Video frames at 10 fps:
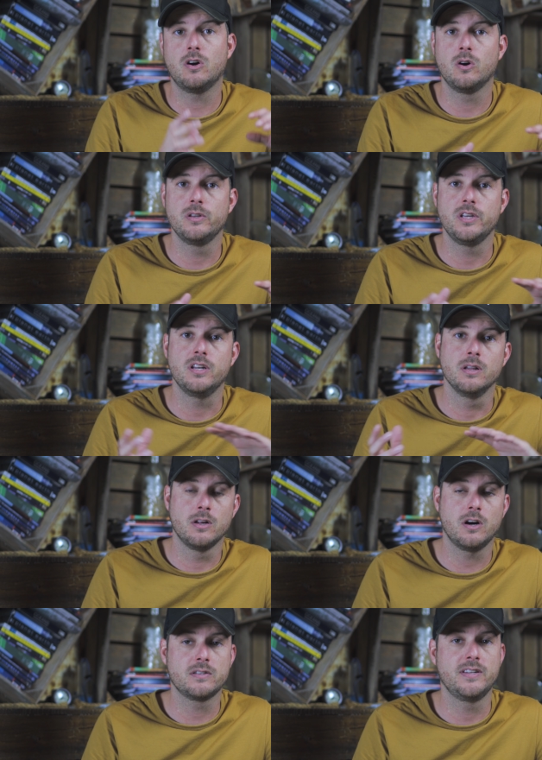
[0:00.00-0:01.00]
All the
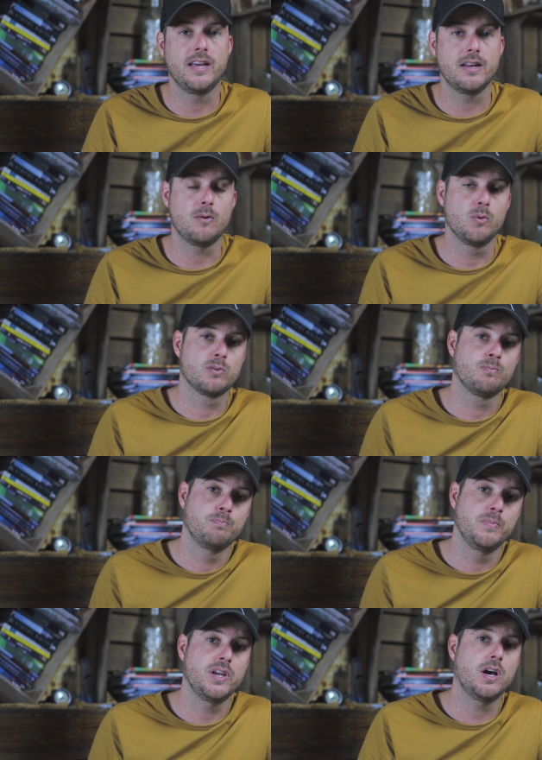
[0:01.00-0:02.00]
log data will
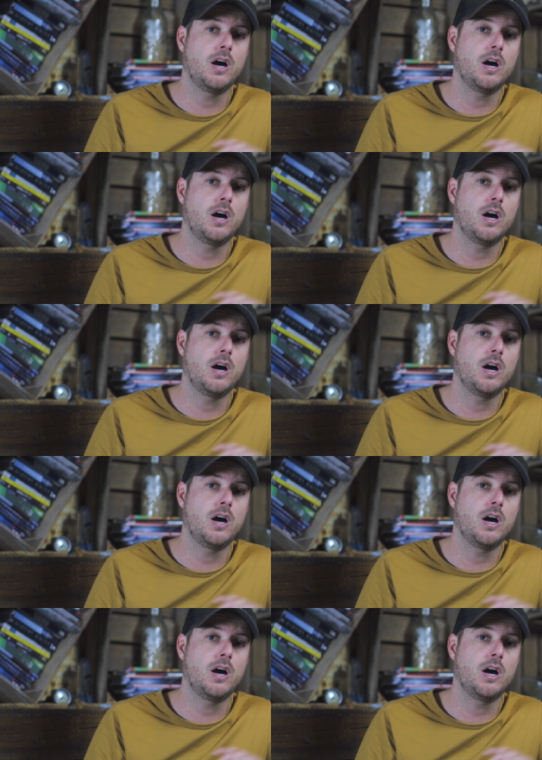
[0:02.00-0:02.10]
be